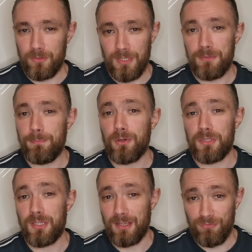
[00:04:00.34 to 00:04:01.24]
these
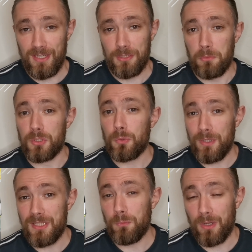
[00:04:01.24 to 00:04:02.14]
boxes that retail were
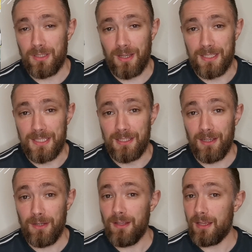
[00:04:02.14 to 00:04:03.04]

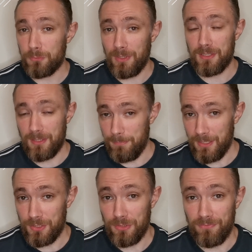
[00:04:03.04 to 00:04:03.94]
£21.99, as well as the
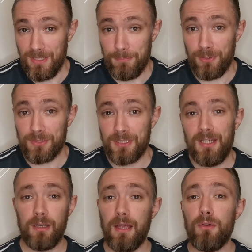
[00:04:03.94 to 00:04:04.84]
Pikachu V box.
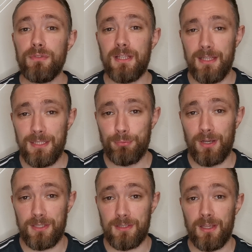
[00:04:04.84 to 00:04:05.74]
And obviously these
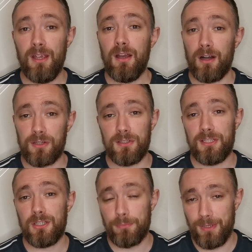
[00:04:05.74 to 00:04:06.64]
prices are
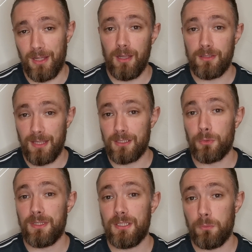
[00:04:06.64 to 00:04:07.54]
considerably under that
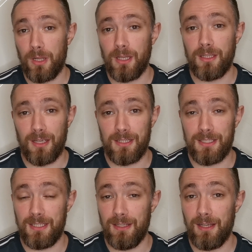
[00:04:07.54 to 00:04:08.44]

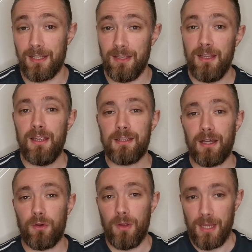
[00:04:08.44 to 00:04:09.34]
£21.99.
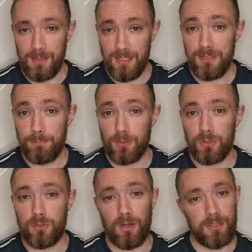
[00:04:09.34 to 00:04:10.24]
Now, in this
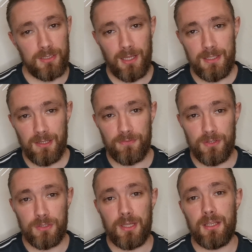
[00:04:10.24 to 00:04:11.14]
box, you've got a slight
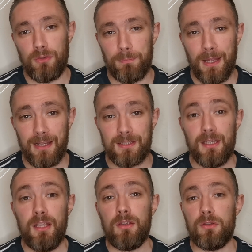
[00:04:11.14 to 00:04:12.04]
difference in your packs.
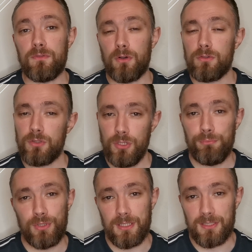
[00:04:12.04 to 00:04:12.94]
You've got 2
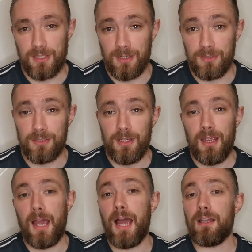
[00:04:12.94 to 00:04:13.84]
Brilliant Stars
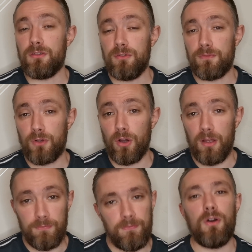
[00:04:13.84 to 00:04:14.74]
and you've
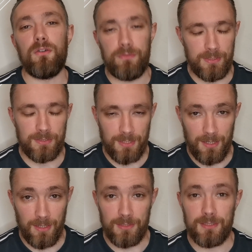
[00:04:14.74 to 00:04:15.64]
got Evolving
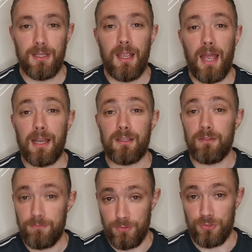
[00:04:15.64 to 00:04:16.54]
Skies and
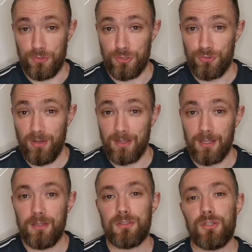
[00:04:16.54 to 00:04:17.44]
Fusion
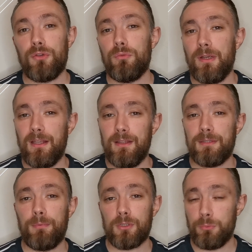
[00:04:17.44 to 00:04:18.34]
Strike. So in
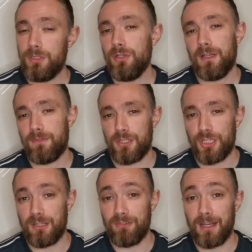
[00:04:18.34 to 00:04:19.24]
this box, we don't have the
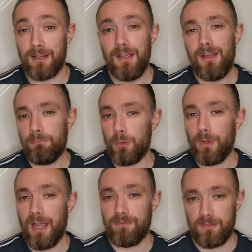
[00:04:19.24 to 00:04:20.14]
Chilling Rain, but
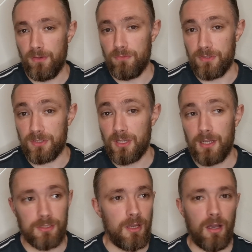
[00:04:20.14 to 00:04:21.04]
we have Evolving
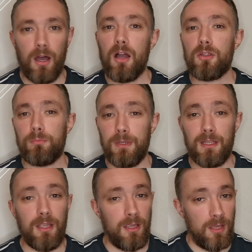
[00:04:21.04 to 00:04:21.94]
Skies,
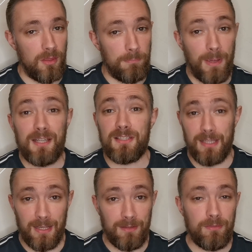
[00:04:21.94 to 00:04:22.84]
arguably the best
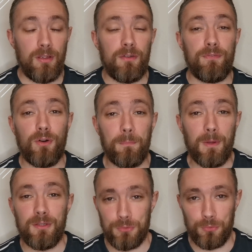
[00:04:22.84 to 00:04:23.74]
set from
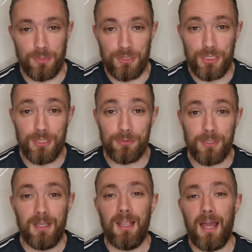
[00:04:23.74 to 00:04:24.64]
Sword and Shield.
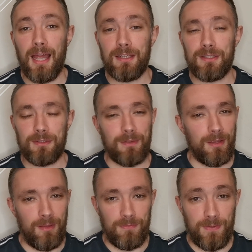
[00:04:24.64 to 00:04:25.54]
And
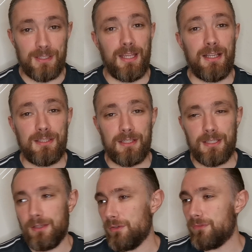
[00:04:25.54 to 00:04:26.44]
fantastic
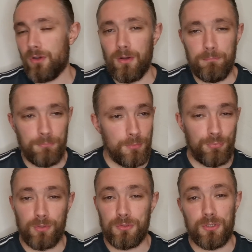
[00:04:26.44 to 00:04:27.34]
set. You've got
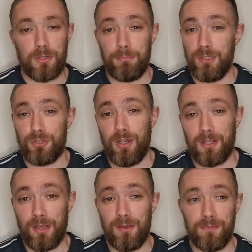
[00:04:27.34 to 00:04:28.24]
Moonbronze you can be trying
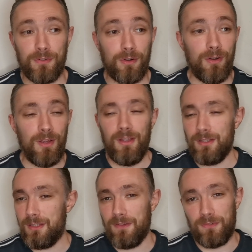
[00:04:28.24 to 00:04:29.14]
to go for.
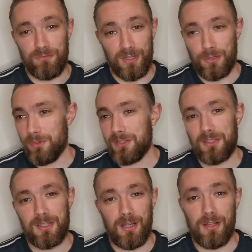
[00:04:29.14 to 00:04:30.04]
Different
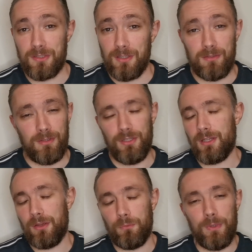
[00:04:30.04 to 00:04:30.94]
Rayquaza cards, you
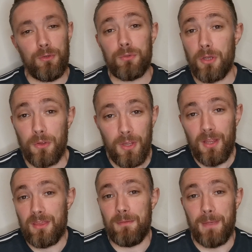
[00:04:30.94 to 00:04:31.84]
know, we all know
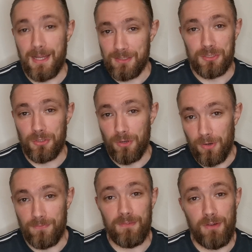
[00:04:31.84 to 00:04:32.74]
the madness
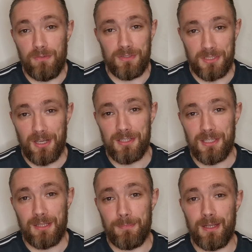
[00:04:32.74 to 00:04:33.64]
of Evolving Skies
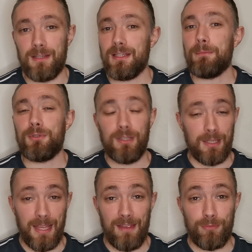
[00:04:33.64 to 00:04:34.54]
at the minute. It's
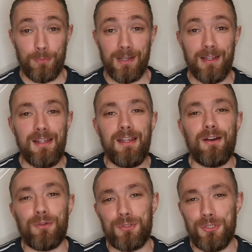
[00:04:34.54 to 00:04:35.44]
absolutely everywhere
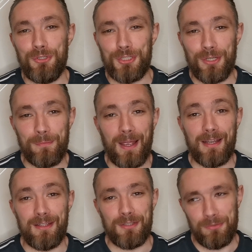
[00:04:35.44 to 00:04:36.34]
on YouTube,
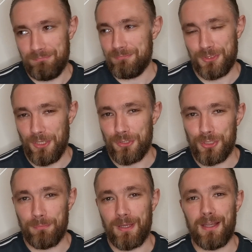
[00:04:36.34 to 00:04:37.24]
and so it
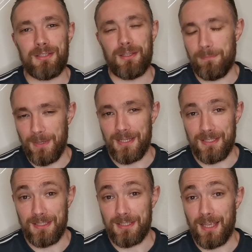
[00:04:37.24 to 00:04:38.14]
should be. It's an
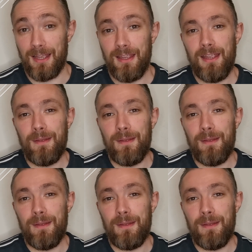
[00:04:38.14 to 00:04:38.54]
amazing set.